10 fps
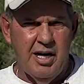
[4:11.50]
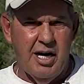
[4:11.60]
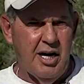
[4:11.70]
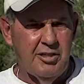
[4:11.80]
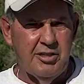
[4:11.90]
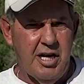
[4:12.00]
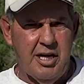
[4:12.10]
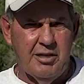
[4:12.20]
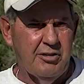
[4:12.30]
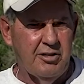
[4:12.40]
Our
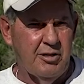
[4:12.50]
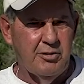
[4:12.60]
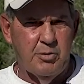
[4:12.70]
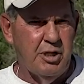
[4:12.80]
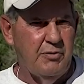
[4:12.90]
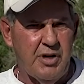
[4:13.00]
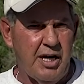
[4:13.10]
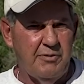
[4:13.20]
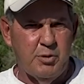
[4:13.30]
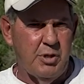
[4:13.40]
standards are
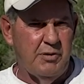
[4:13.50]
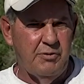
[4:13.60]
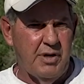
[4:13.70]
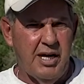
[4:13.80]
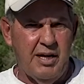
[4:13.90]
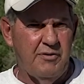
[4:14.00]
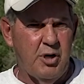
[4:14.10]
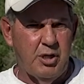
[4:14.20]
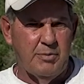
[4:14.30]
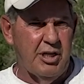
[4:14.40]
25-25
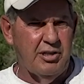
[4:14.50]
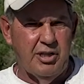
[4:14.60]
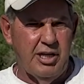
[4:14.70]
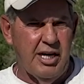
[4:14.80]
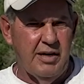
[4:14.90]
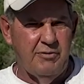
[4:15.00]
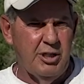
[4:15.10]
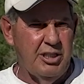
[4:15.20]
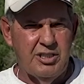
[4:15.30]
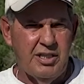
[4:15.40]
on a monthly
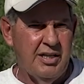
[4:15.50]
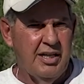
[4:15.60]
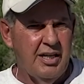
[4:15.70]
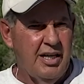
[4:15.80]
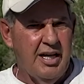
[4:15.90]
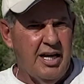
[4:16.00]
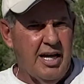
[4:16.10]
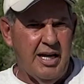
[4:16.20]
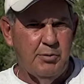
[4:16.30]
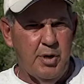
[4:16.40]
average,
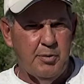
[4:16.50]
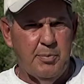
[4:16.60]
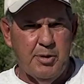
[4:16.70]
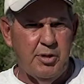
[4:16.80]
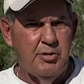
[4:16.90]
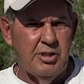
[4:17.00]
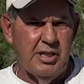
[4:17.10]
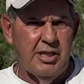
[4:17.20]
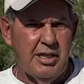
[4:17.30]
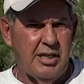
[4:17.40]
and we were
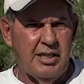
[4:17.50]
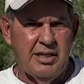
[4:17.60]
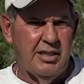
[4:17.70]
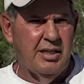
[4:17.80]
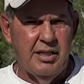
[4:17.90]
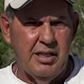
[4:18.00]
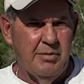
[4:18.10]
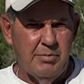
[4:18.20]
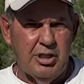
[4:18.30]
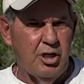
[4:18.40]
producing
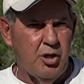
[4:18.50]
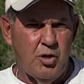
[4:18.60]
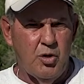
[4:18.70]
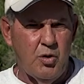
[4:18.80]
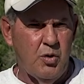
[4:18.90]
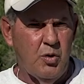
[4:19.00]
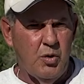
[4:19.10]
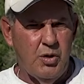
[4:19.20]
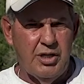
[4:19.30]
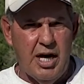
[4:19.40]
below
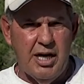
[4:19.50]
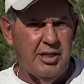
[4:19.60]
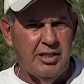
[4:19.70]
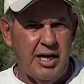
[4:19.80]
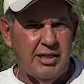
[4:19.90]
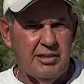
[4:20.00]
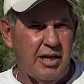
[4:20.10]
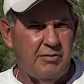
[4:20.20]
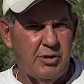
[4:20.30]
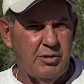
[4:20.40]
non-detect
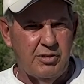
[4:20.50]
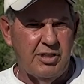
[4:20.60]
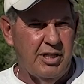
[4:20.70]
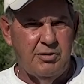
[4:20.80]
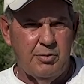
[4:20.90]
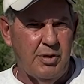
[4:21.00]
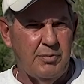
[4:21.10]
levels in three